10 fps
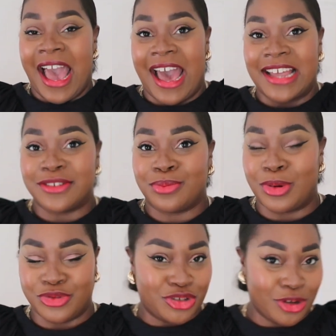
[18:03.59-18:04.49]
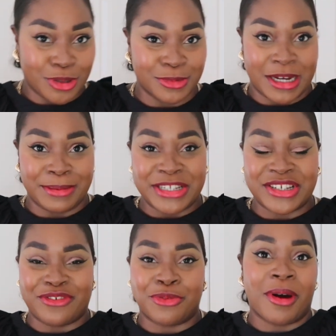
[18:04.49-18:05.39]
and well, just Topshop denim in
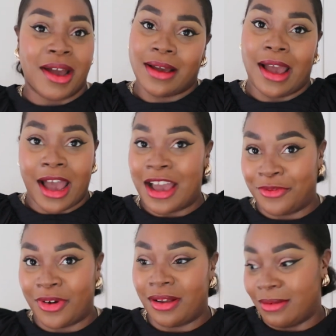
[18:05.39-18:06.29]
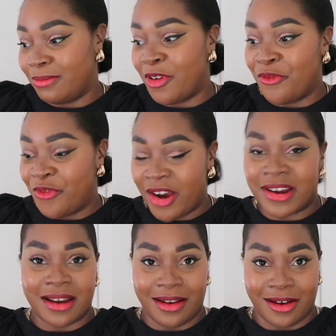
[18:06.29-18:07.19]
general, but I have a
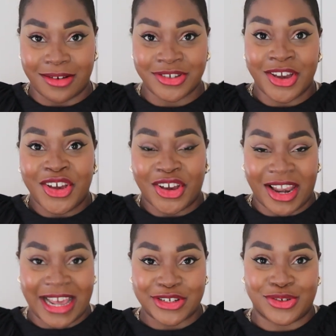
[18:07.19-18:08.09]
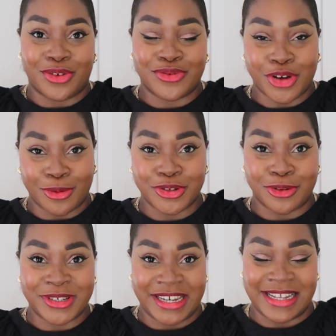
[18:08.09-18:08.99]
very large collection of
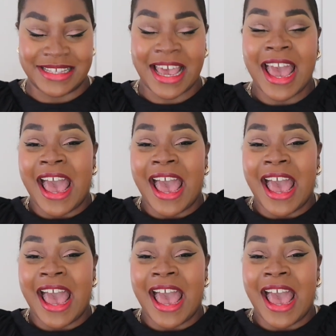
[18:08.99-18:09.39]
Topshop jeans,